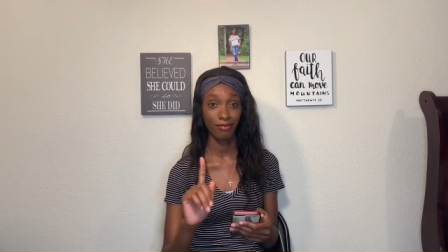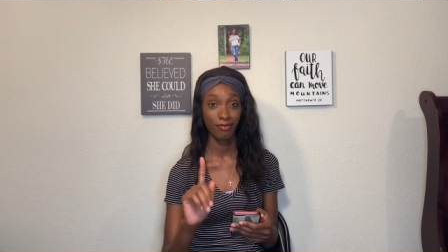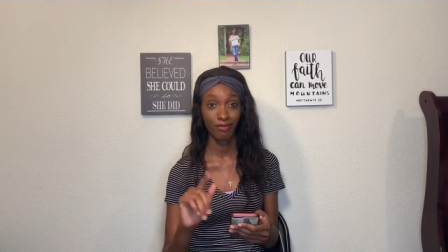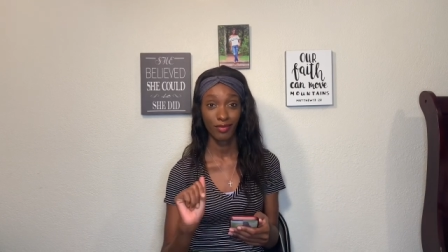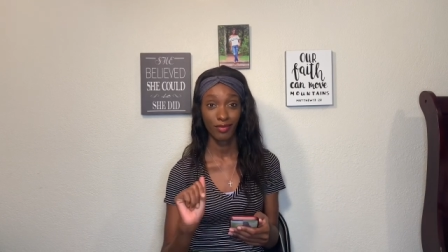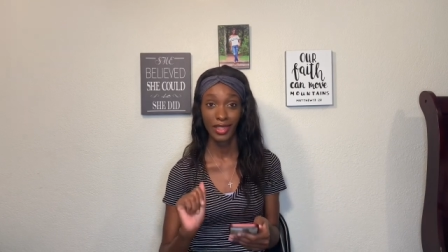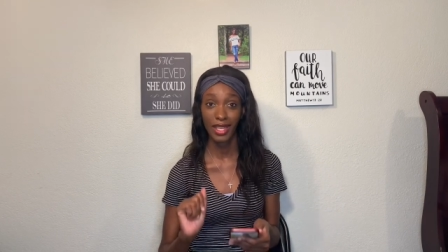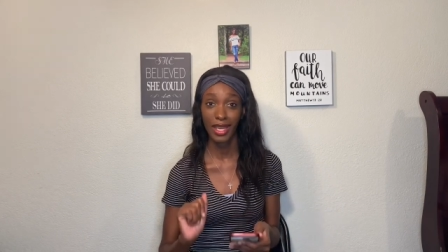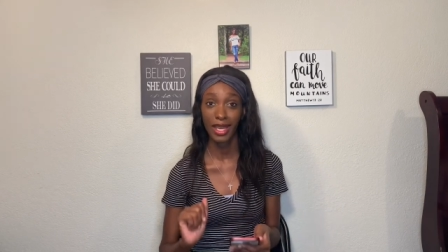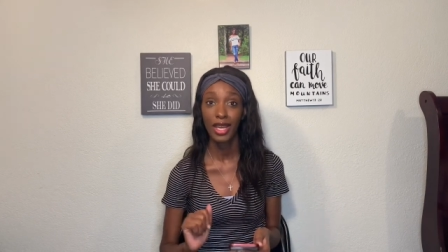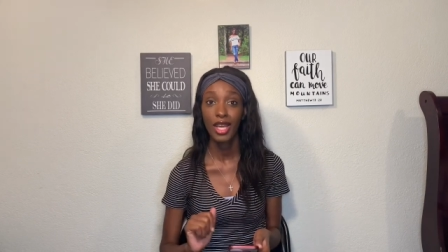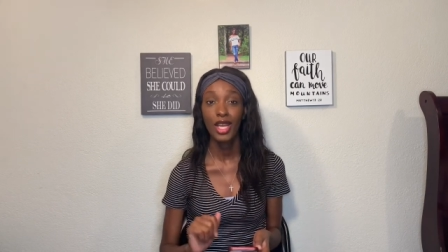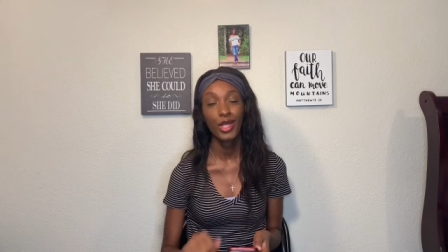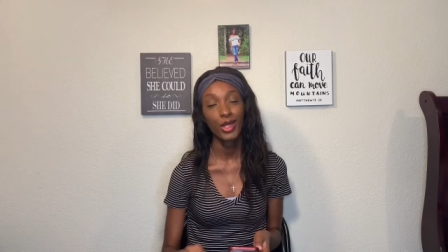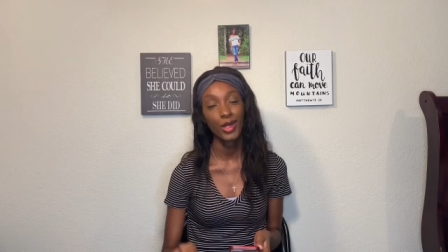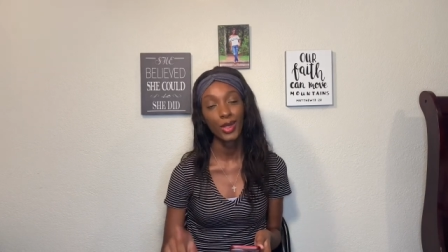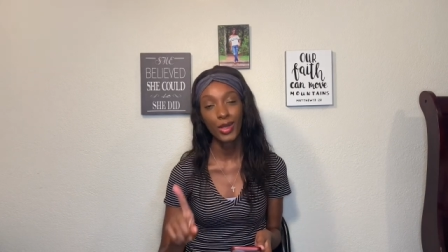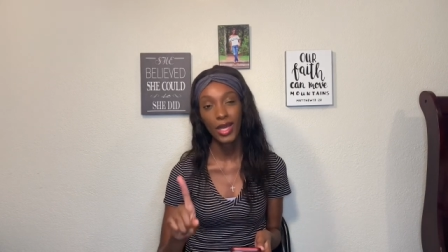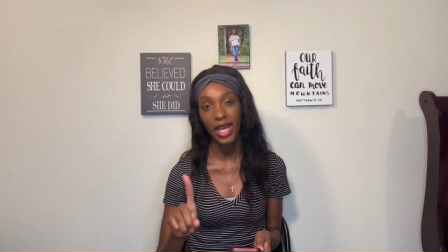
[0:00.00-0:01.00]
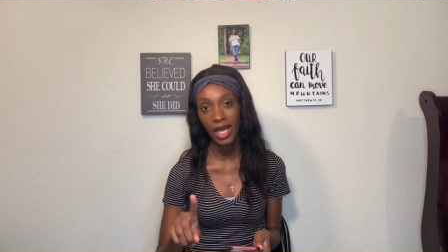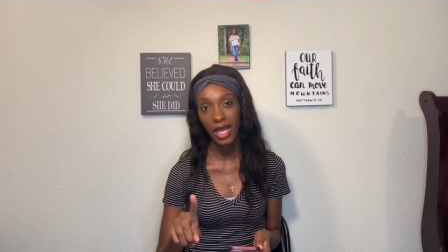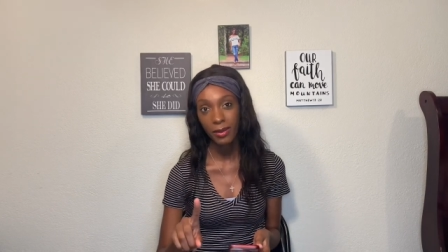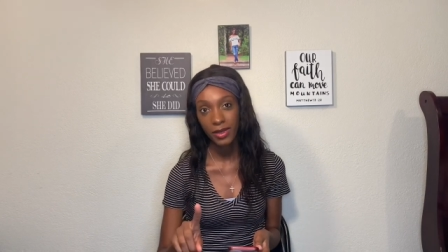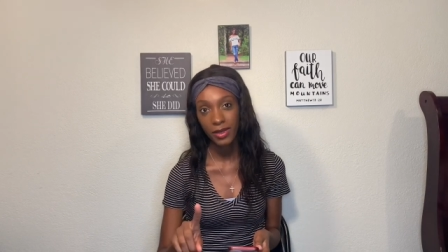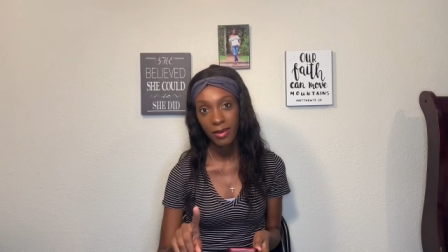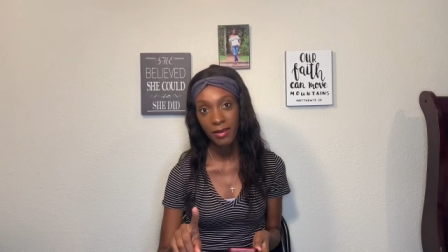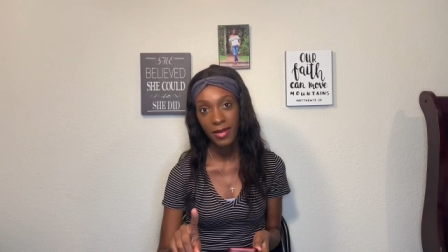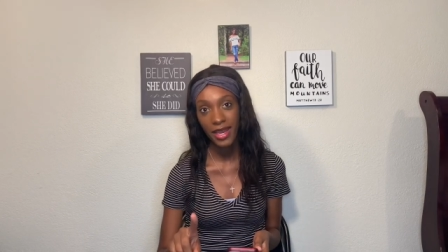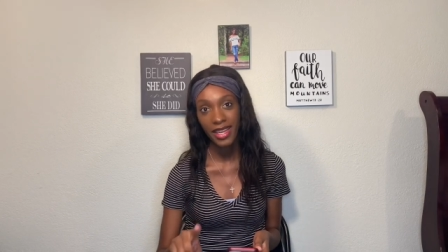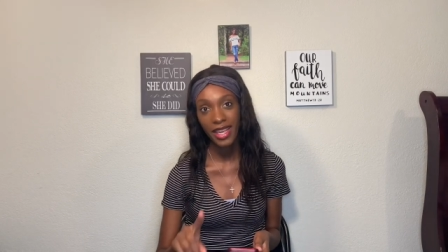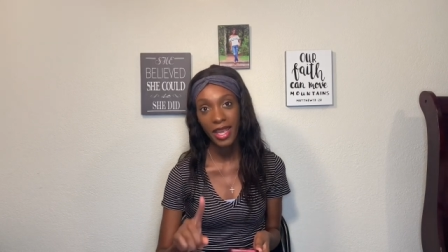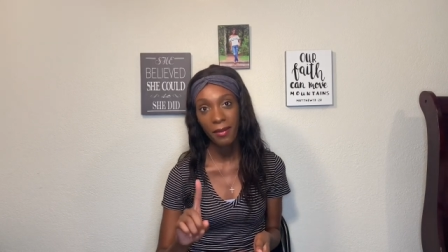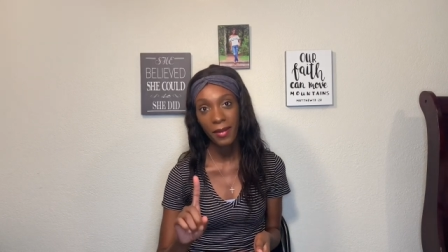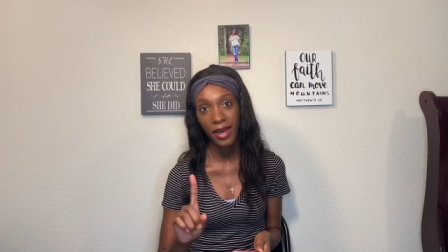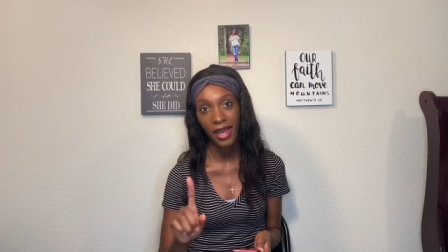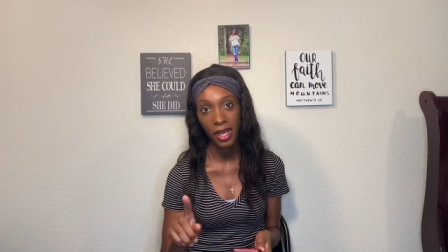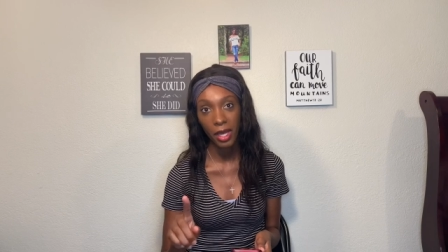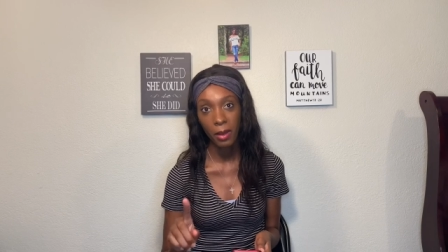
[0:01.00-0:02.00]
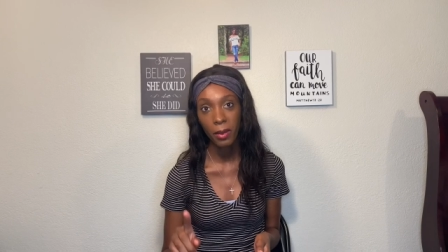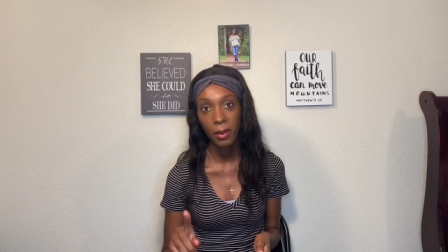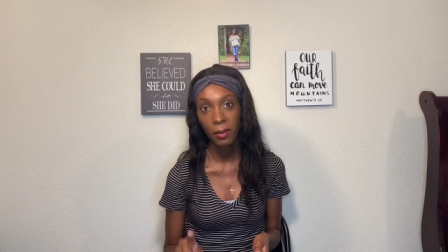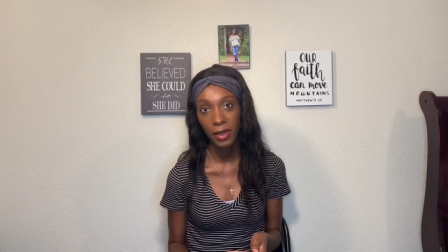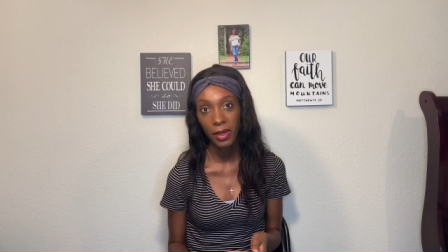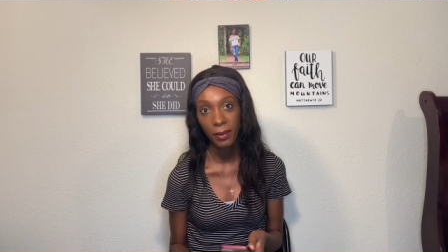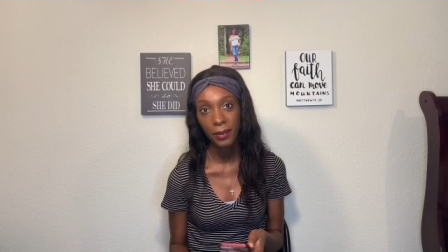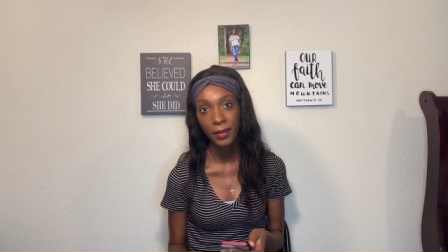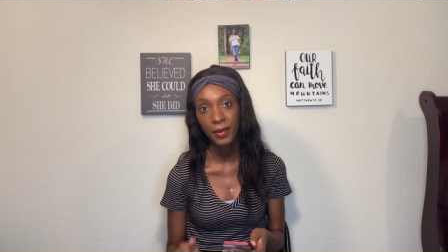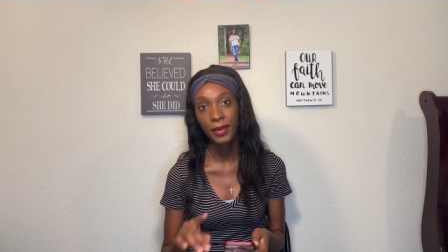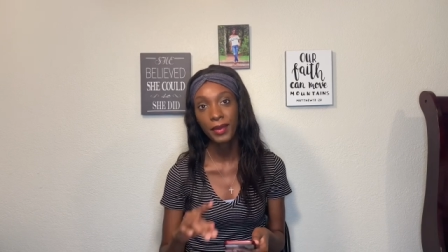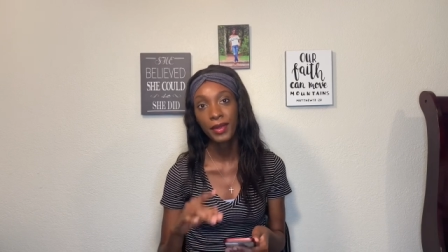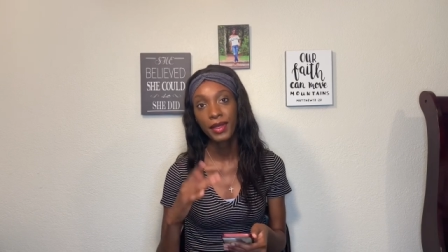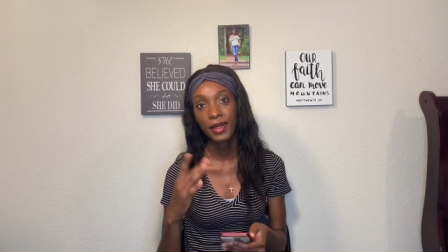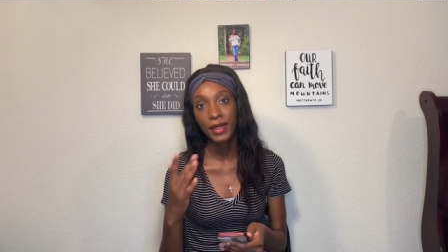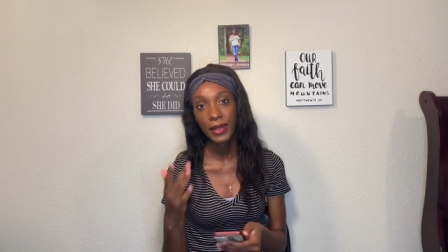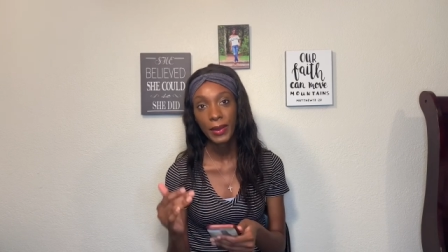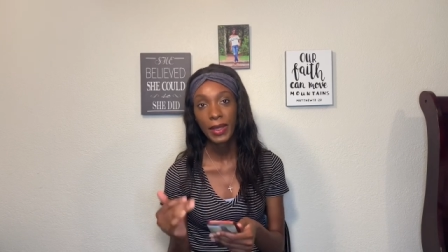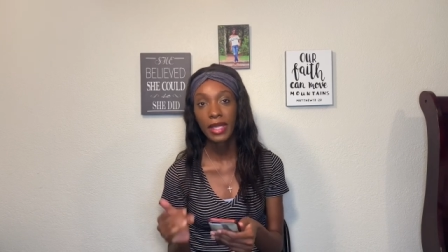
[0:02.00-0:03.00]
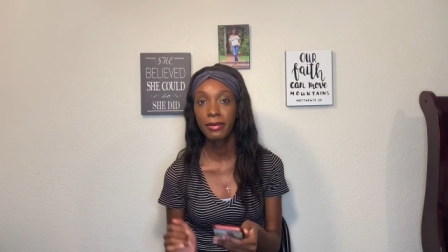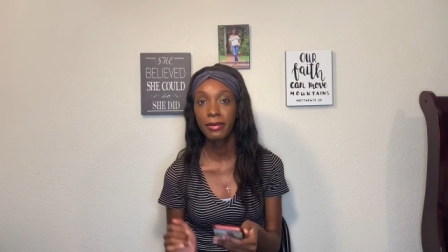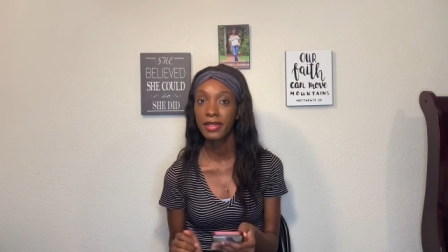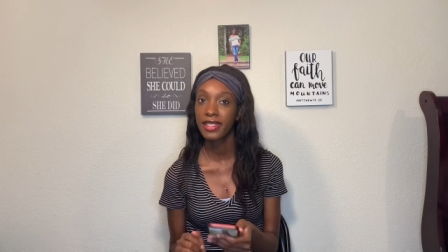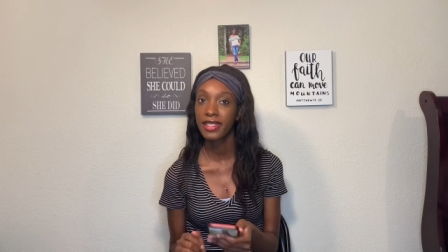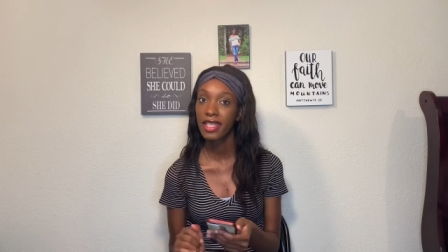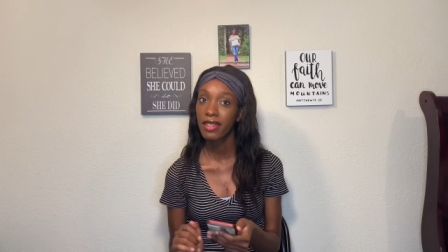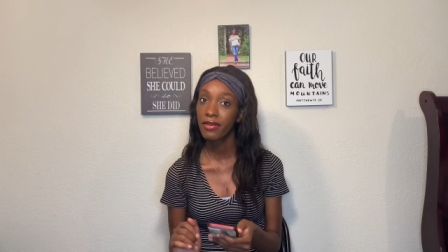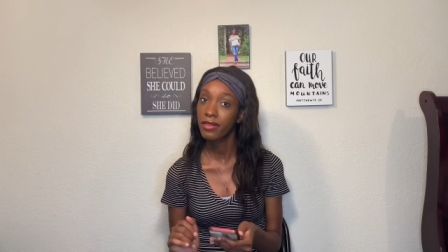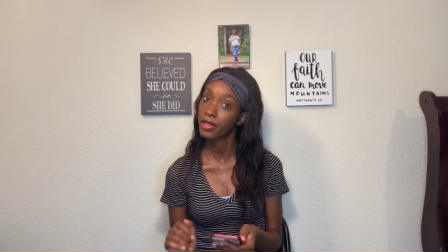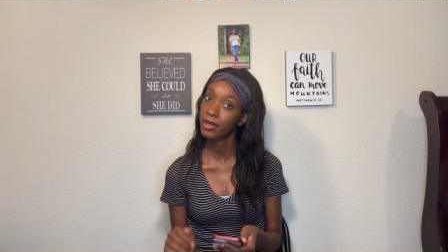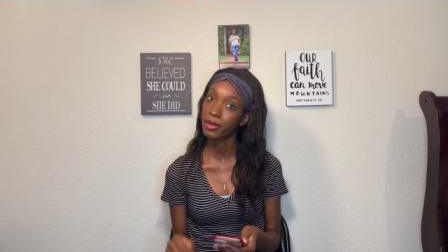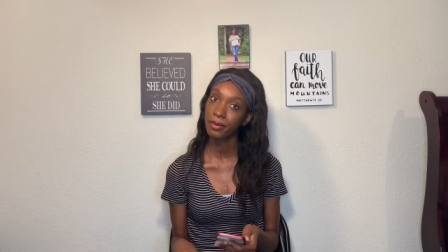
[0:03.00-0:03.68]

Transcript: Yeah, so you help somebody, and by helping people, you help yourself too.